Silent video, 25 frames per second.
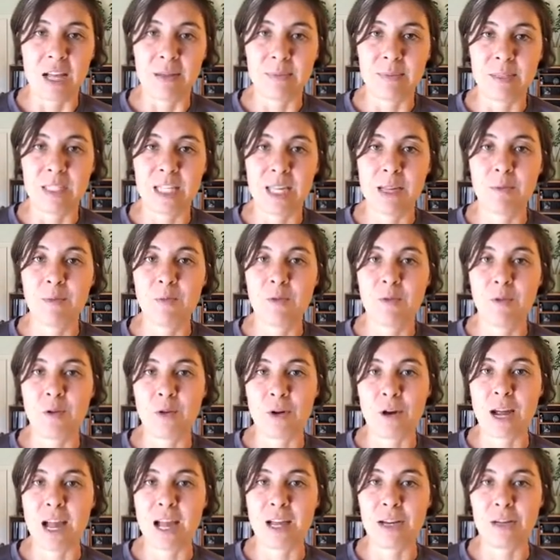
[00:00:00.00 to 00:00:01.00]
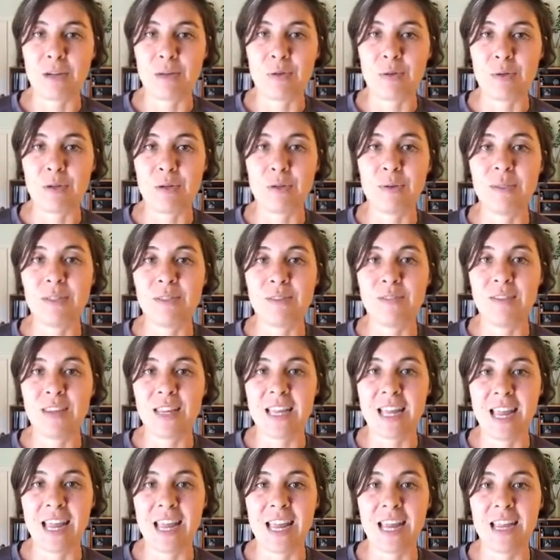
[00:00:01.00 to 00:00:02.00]
tip for how to use a
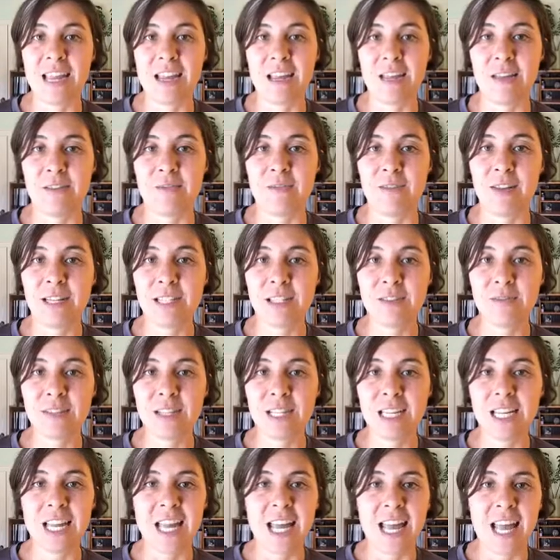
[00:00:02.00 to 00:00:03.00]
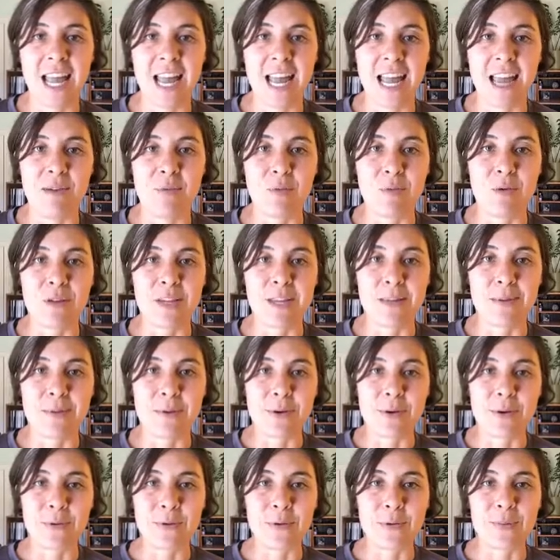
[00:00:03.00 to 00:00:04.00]
VA effectively, and we'll keep
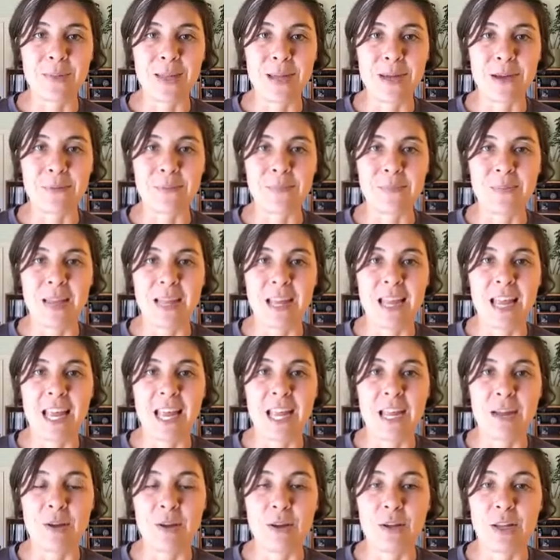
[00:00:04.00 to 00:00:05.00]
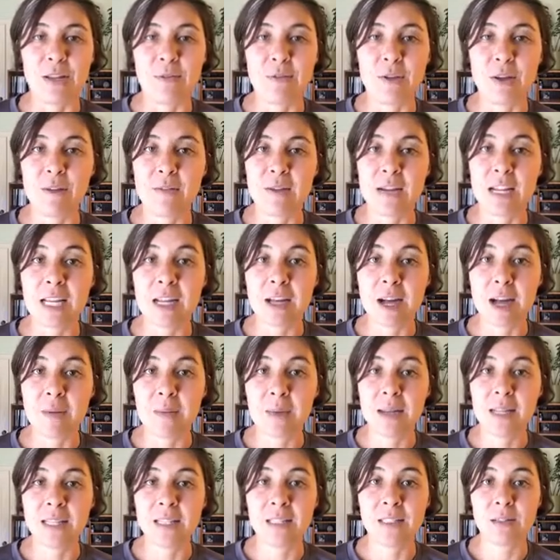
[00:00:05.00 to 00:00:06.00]
going from there. If you have any
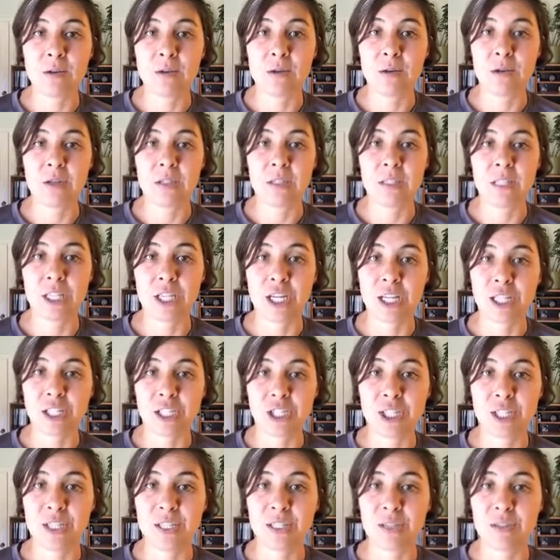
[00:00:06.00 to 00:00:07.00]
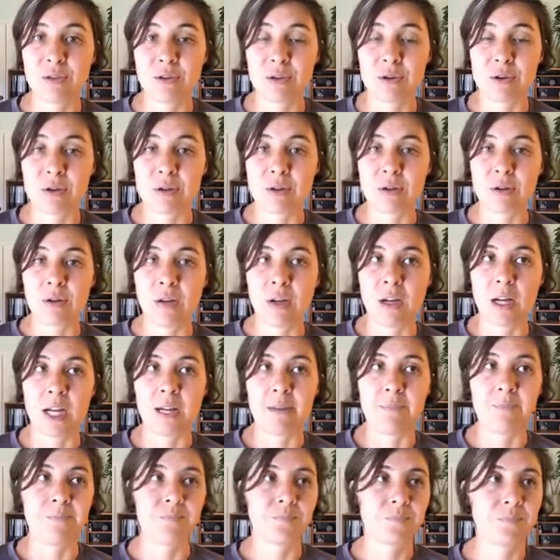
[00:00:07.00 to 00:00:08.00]
comments or suggestions, or
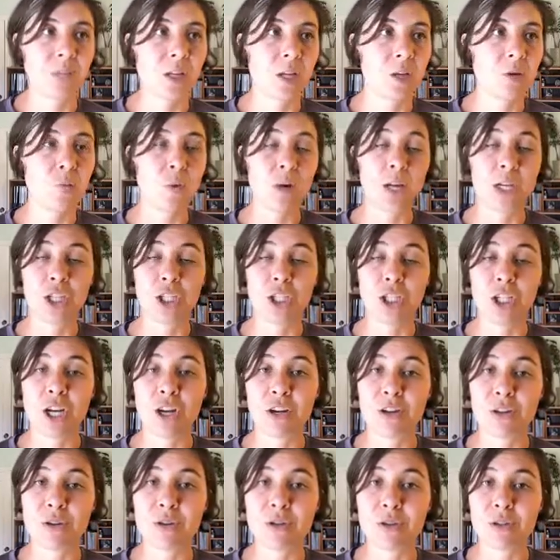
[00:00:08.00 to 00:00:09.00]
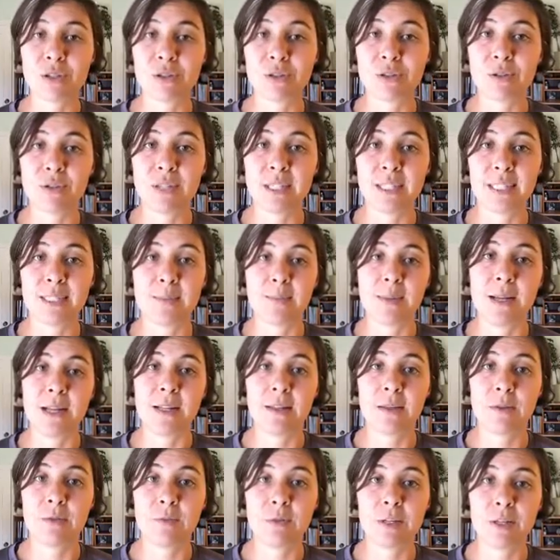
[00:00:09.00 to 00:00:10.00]
want to share your stories
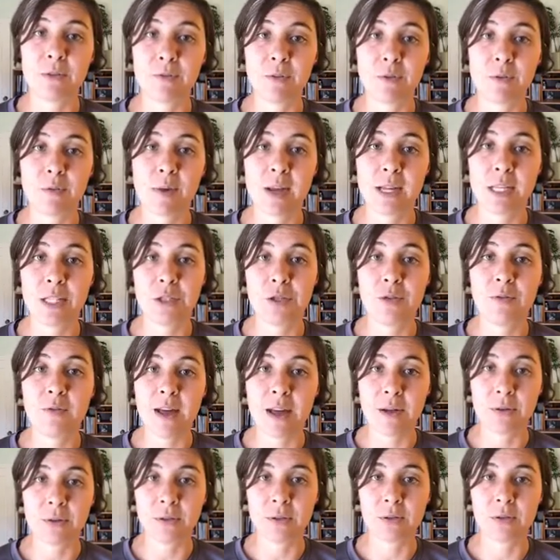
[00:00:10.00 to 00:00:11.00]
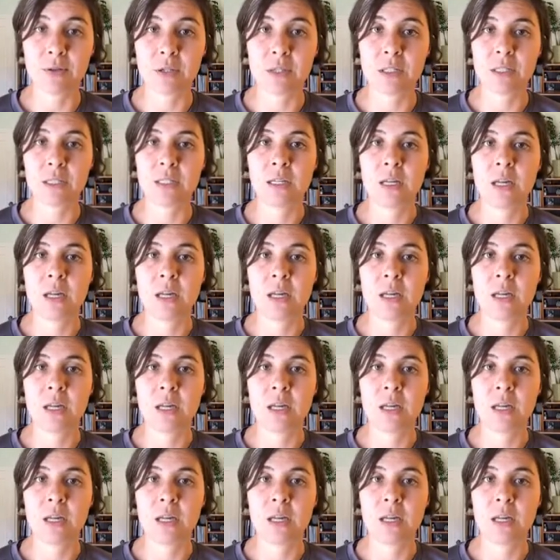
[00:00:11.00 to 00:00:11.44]
about different ways you've outsourced,